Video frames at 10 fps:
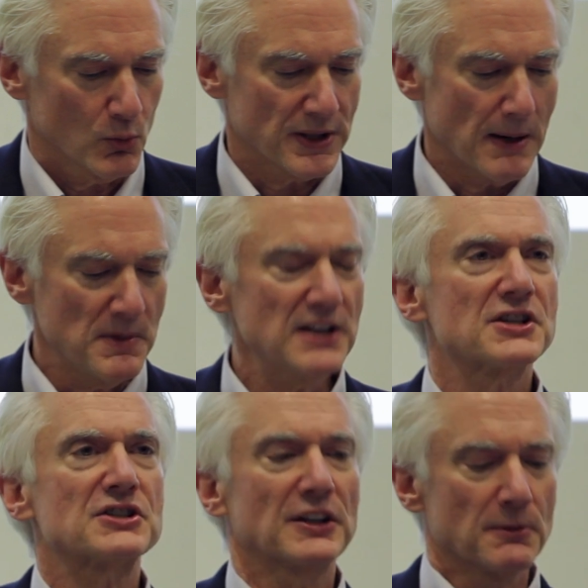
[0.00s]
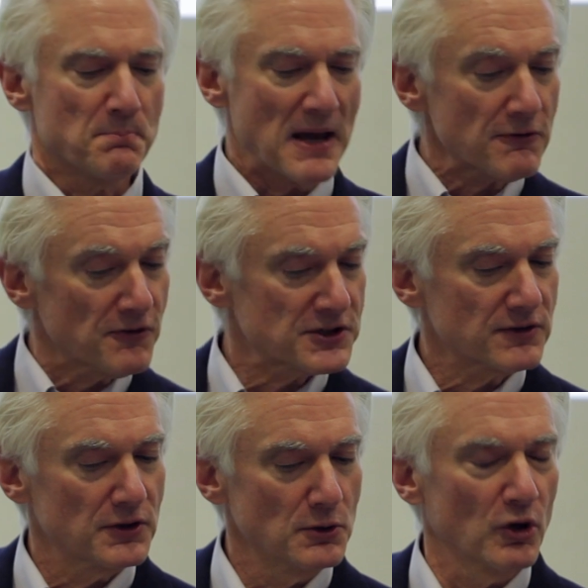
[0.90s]
What that means is that the benefits
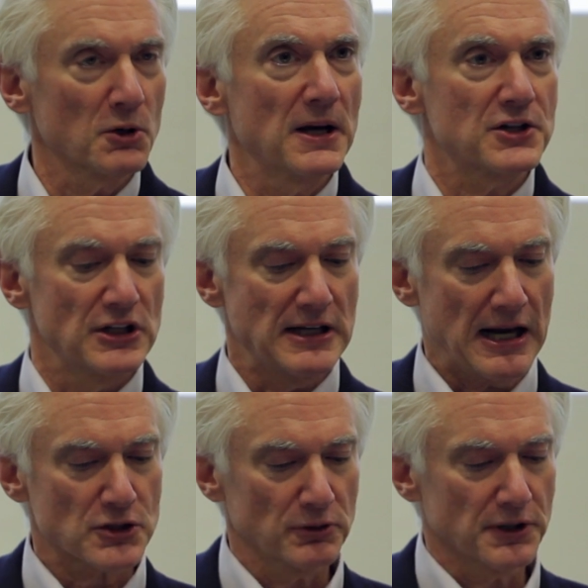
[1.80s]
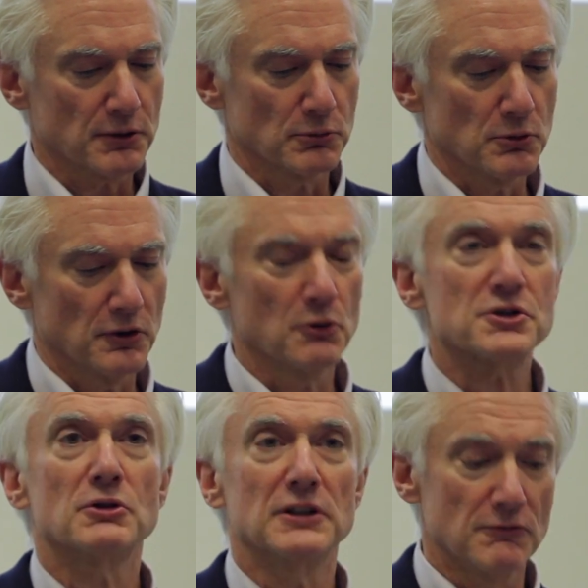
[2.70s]
of the new automation naturally accrue to those
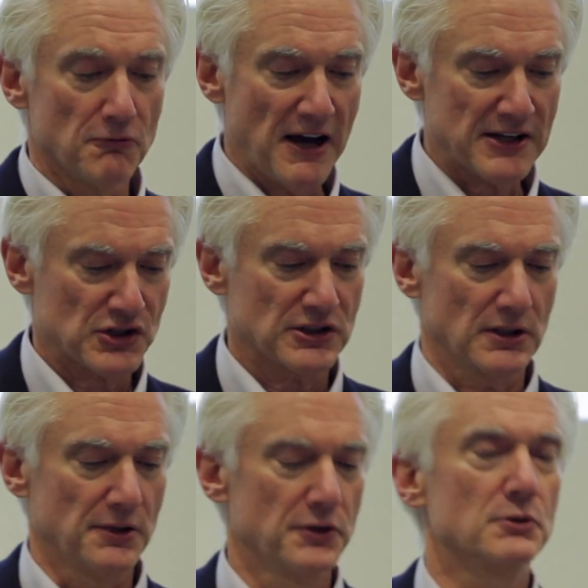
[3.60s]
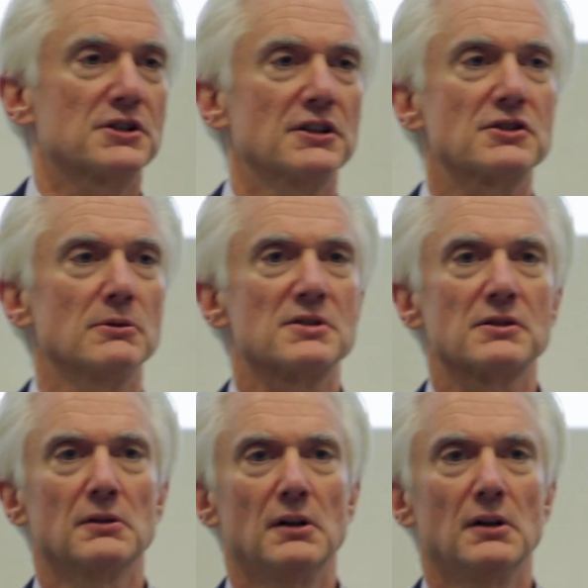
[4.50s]
who can invest in the new systems.